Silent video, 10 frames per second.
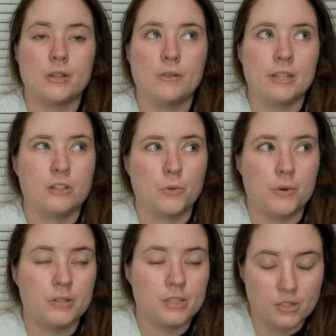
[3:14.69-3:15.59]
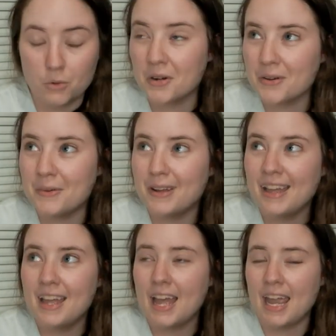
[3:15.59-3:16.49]
So I'll link the tutorial
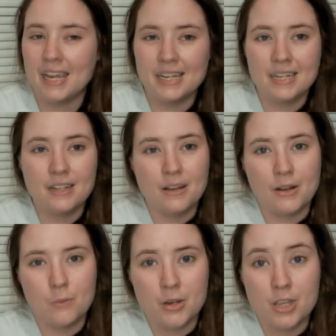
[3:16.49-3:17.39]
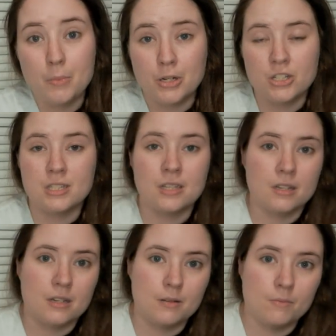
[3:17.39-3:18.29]
and uh, where you can purchase
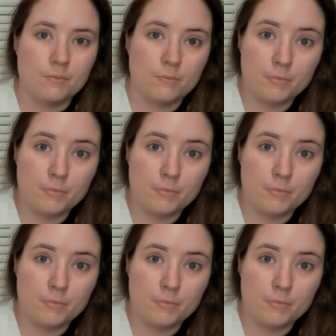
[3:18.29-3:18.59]
the